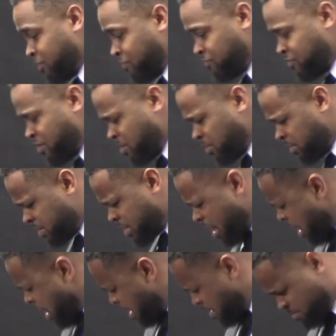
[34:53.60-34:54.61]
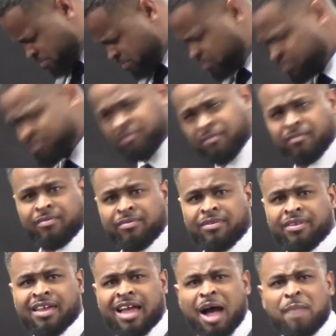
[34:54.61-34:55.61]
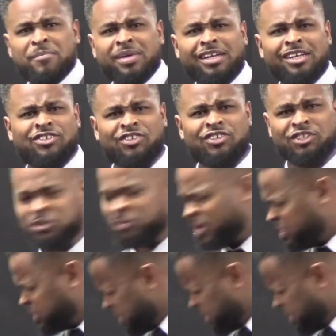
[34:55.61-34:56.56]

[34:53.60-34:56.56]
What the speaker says: throne, come. I'm in the situation,